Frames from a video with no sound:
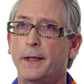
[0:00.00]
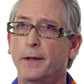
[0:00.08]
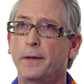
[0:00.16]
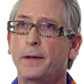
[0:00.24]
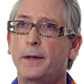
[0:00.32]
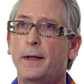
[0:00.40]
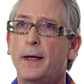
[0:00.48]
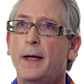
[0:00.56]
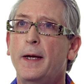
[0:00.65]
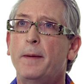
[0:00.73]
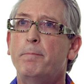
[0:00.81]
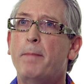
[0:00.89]
here,
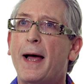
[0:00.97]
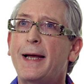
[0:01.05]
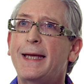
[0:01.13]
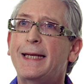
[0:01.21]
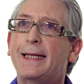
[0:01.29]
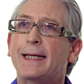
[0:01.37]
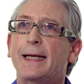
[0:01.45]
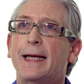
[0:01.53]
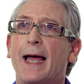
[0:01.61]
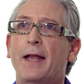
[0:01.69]
malic